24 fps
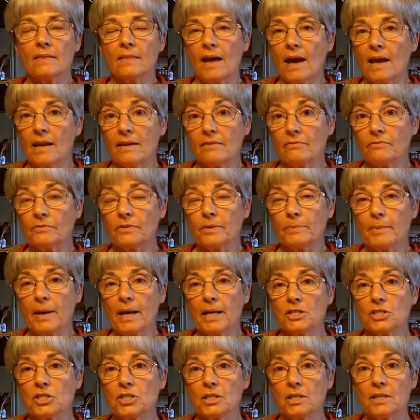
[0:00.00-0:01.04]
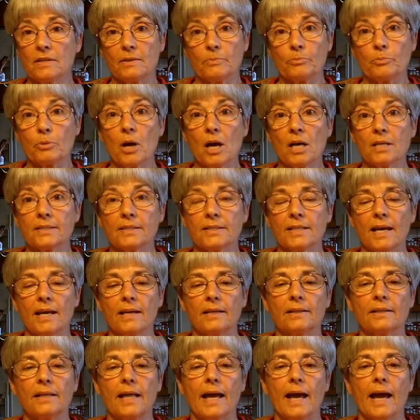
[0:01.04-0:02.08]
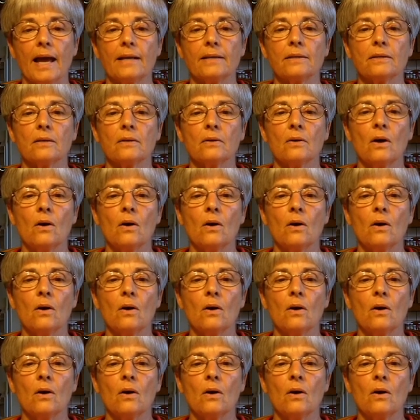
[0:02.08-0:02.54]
that inflammation in the prostate gland,